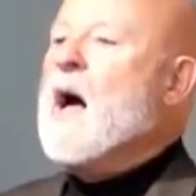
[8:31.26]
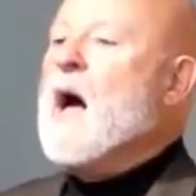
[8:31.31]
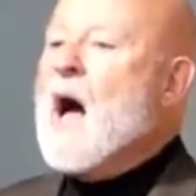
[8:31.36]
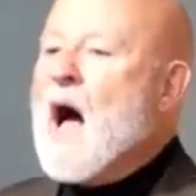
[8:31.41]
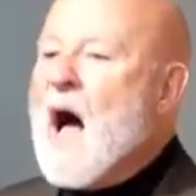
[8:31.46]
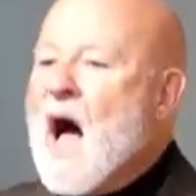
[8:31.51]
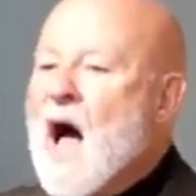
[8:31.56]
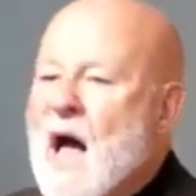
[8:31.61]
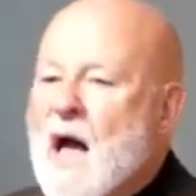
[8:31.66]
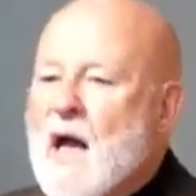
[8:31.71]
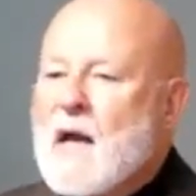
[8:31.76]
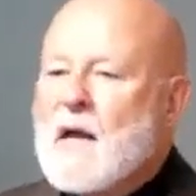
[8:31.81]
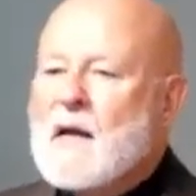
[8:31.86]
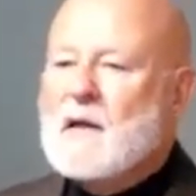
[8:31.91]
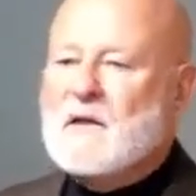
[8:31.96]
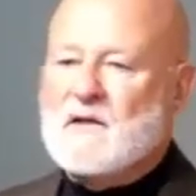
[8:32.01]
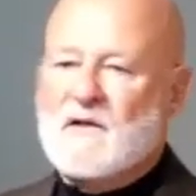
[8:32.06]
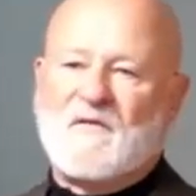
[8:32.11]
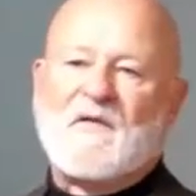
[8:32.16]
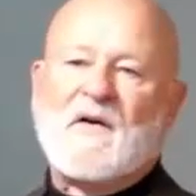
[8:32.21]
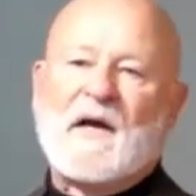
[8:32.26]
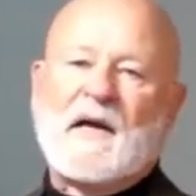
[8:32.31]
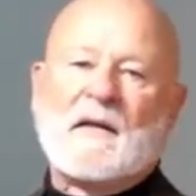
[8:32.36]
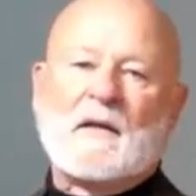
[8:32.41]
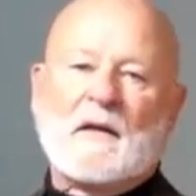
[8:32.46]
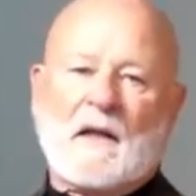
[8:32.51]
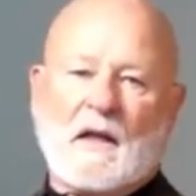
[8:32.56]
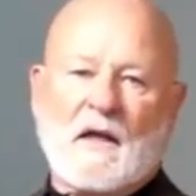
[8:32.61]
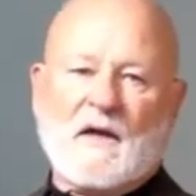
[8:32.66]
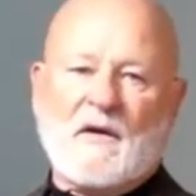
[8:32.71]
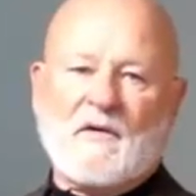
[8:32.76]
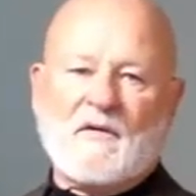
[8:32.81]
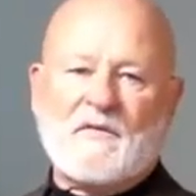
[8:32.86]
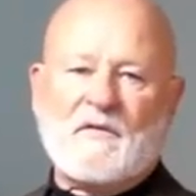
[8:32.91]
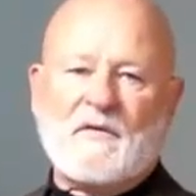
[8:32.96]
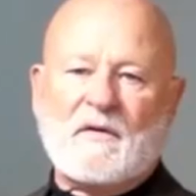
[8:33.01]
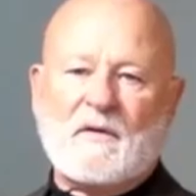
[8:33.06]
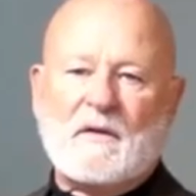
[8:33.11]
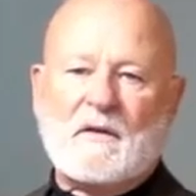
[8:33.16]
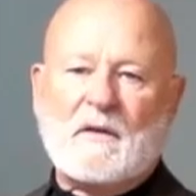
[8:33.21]
I define love
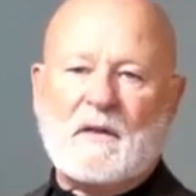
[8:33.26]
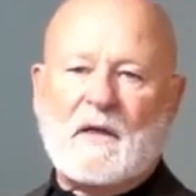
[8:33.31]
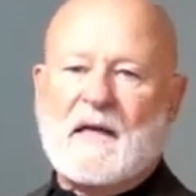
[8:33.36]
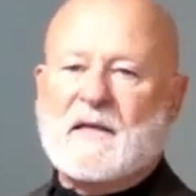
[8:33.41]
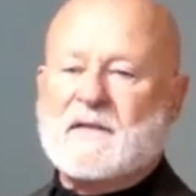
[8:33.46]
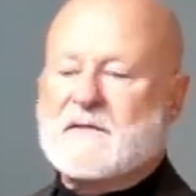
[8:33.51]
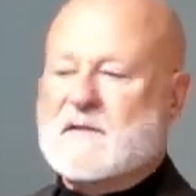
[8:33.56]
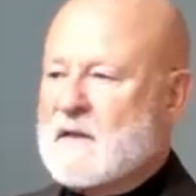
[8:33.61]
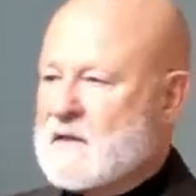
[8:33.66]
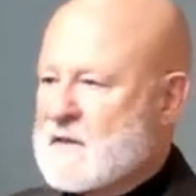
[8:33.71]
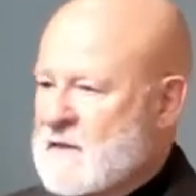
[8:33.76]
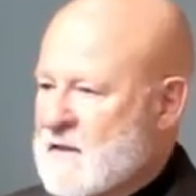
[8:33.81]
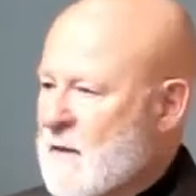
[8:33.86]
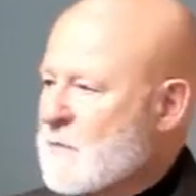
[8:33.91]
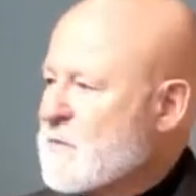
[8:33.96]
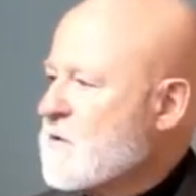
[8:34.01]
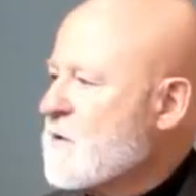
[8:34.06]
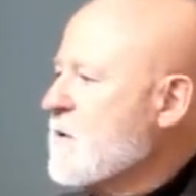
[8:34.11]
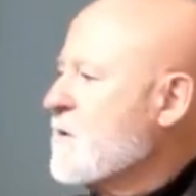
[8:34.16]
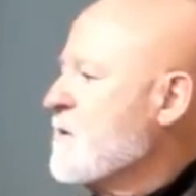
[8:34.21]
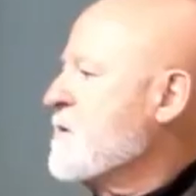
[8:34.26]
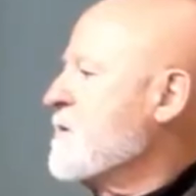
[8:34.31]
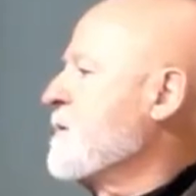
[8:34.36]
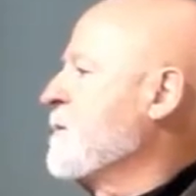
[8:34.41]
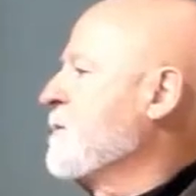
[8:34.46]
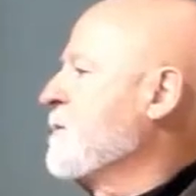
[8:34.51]
as acceptance.